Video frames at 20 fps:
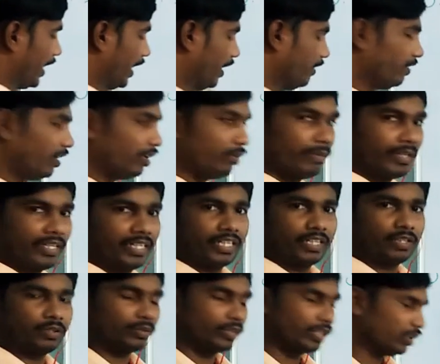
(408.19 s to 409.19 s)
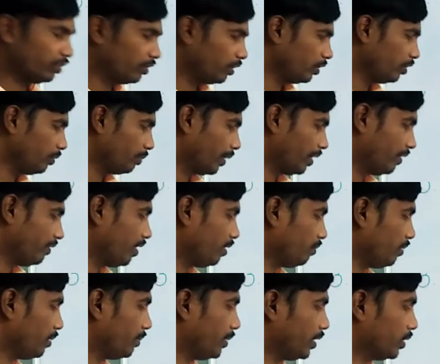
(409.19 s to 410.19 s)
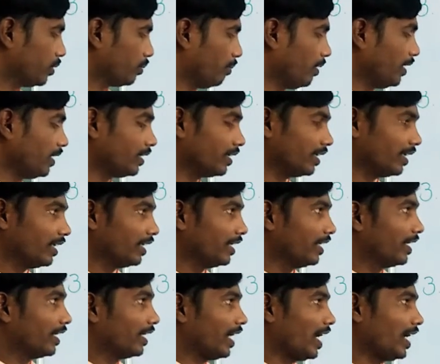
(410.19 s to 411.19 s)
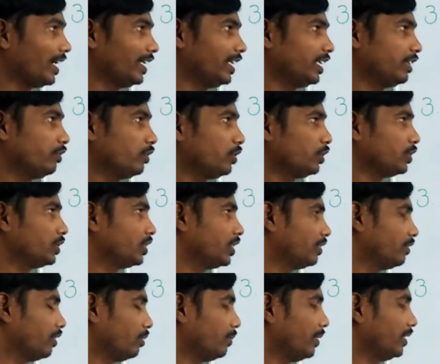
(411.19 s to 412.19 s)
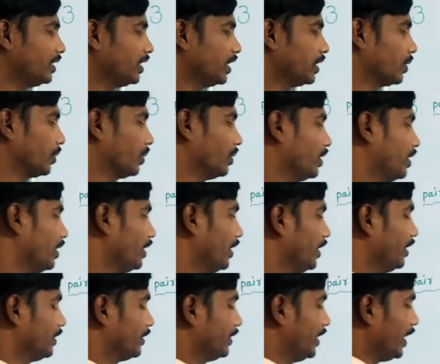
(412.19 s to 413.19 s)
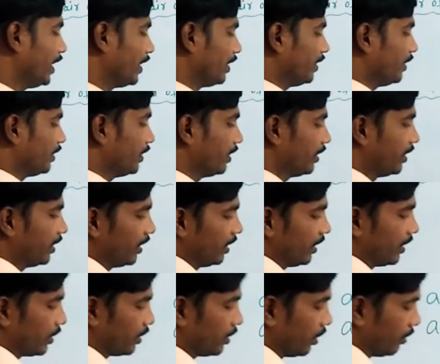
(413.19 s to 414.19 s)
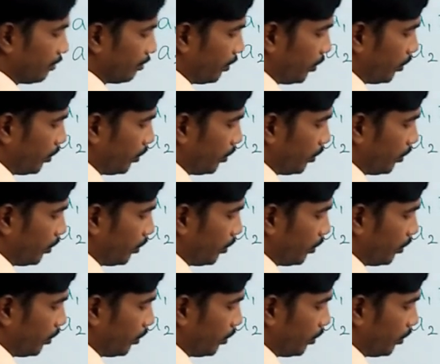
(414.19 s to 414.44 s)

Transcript: a1 by a2 equal to b1 by b2 but not equal to c1 by c2, then the